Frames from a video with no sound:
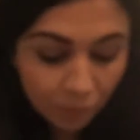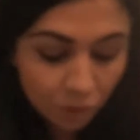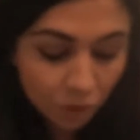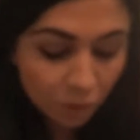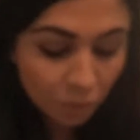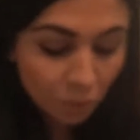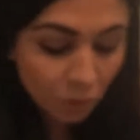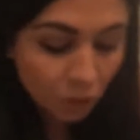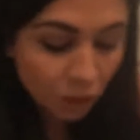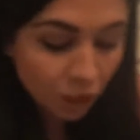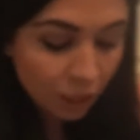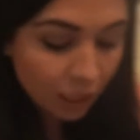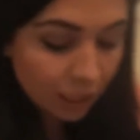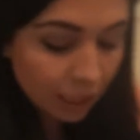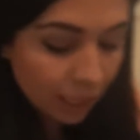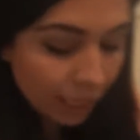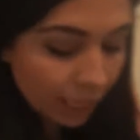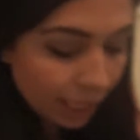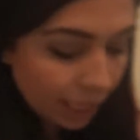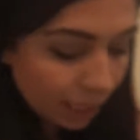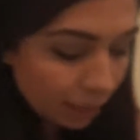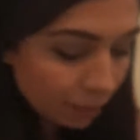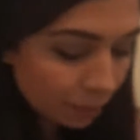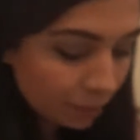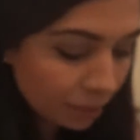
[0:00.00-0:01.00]
some washi
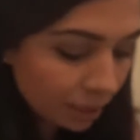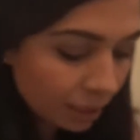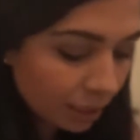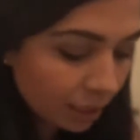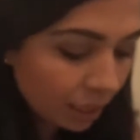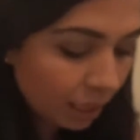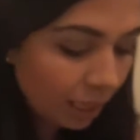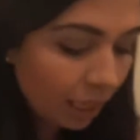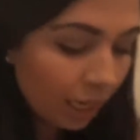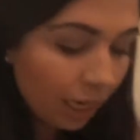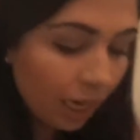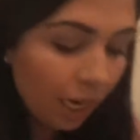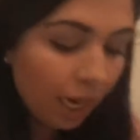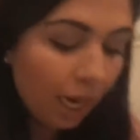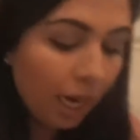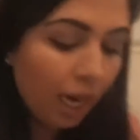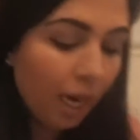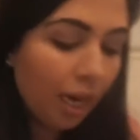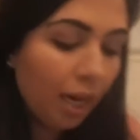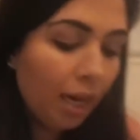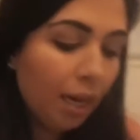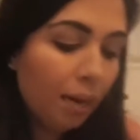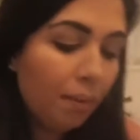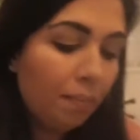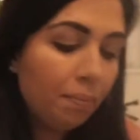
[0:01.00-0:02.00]
tapes.
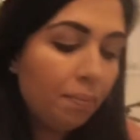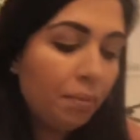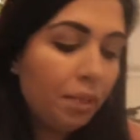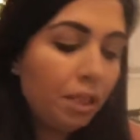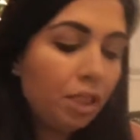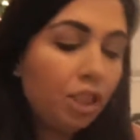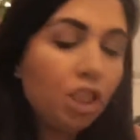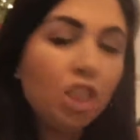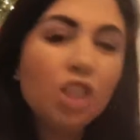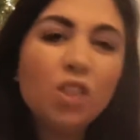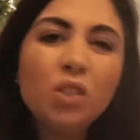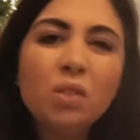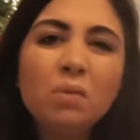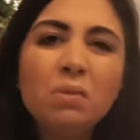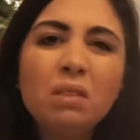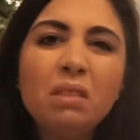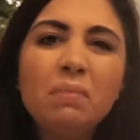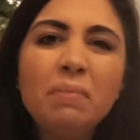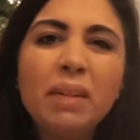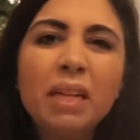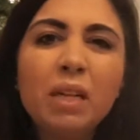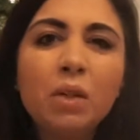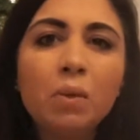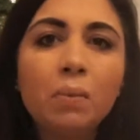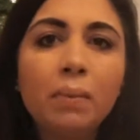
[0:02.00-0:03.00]
Um, she got some
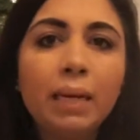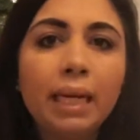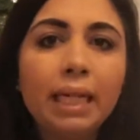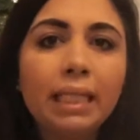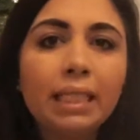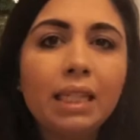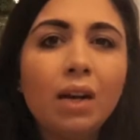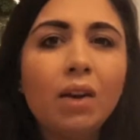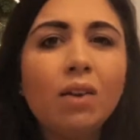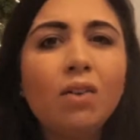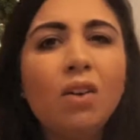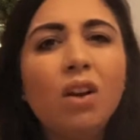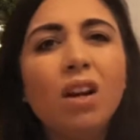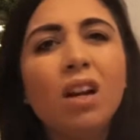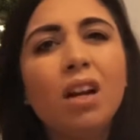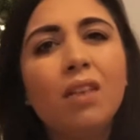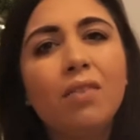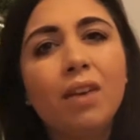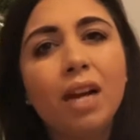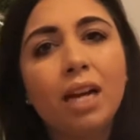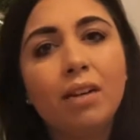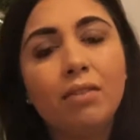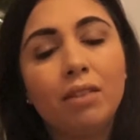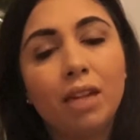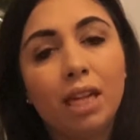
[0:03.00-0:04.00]
Smiggle bits. Now I've got a
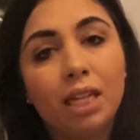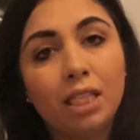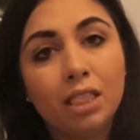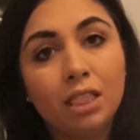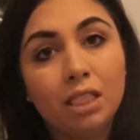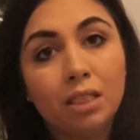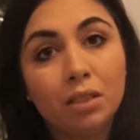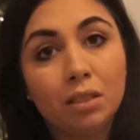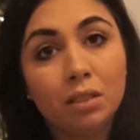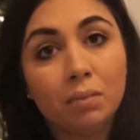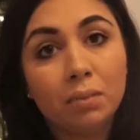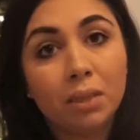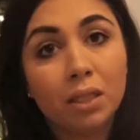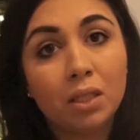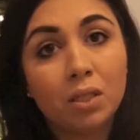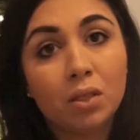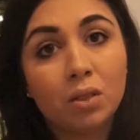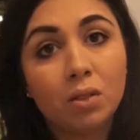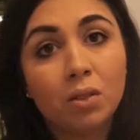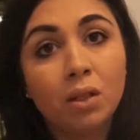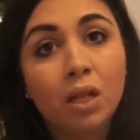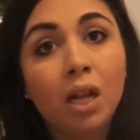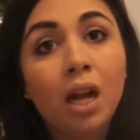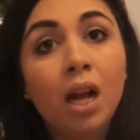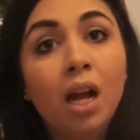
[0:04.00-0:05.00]
love-hate relationship with
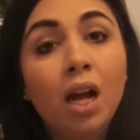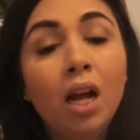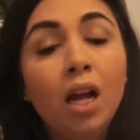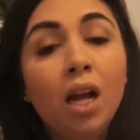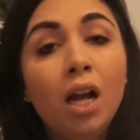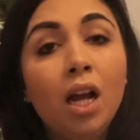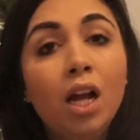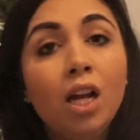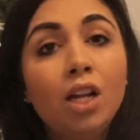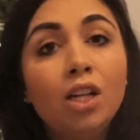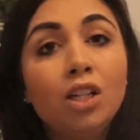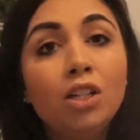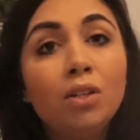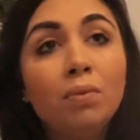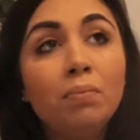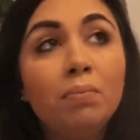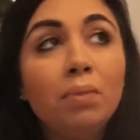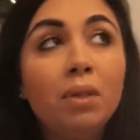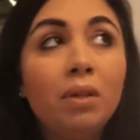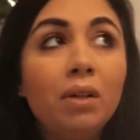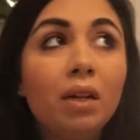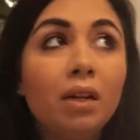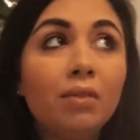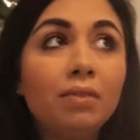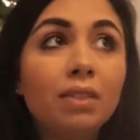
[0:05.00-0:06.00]
Smiggle.
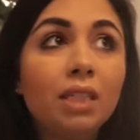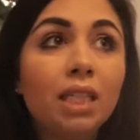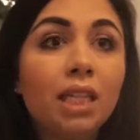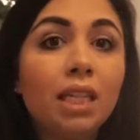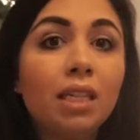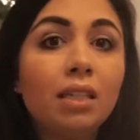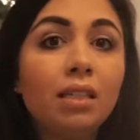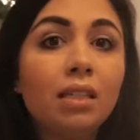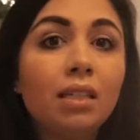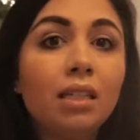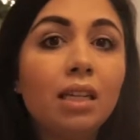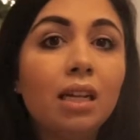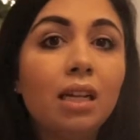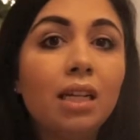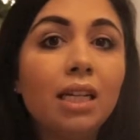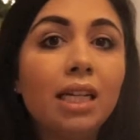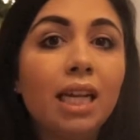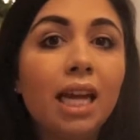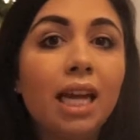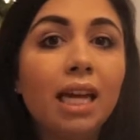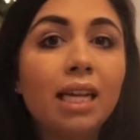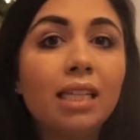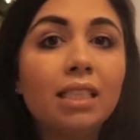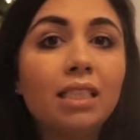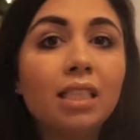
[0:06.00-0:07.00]
Who loves it?
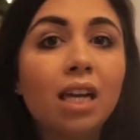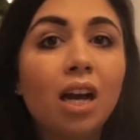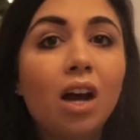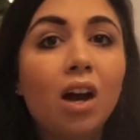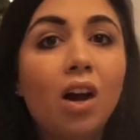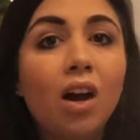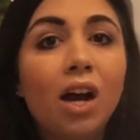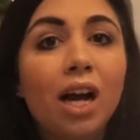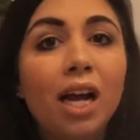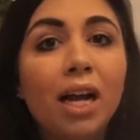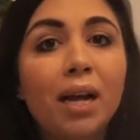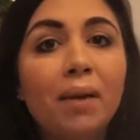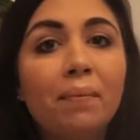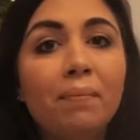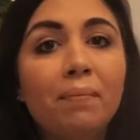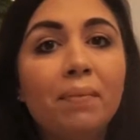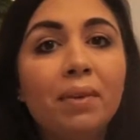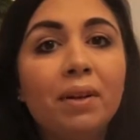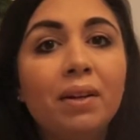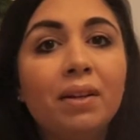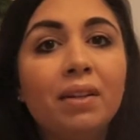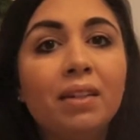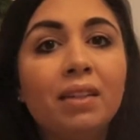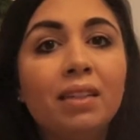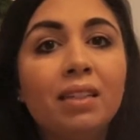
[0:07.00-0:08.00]
Yet I'm
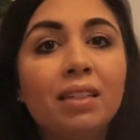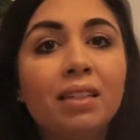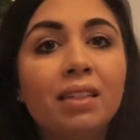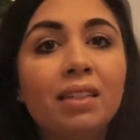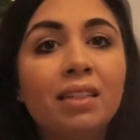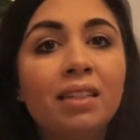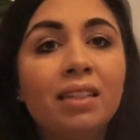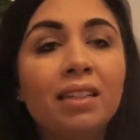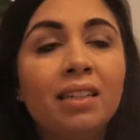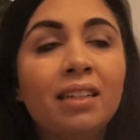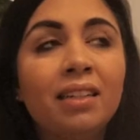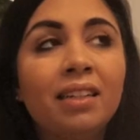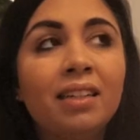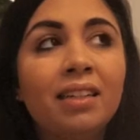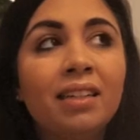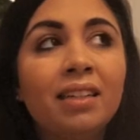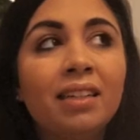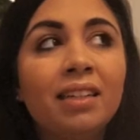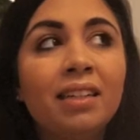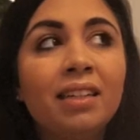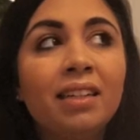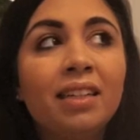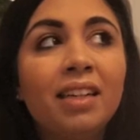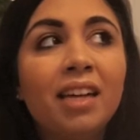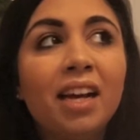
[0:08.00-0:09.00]

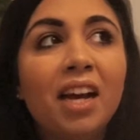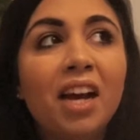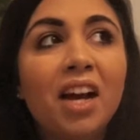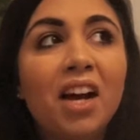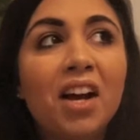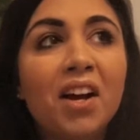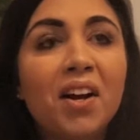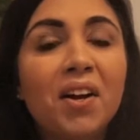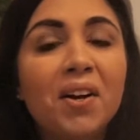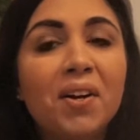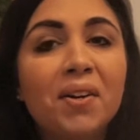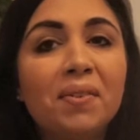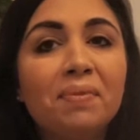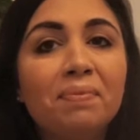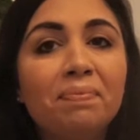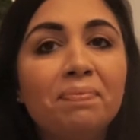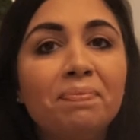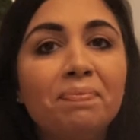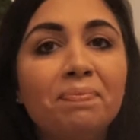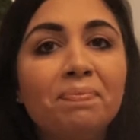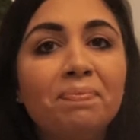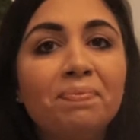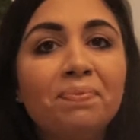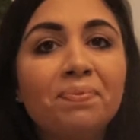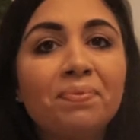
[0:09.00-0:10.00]

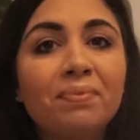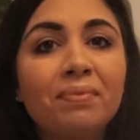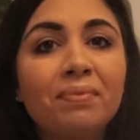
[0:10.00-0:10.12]
um,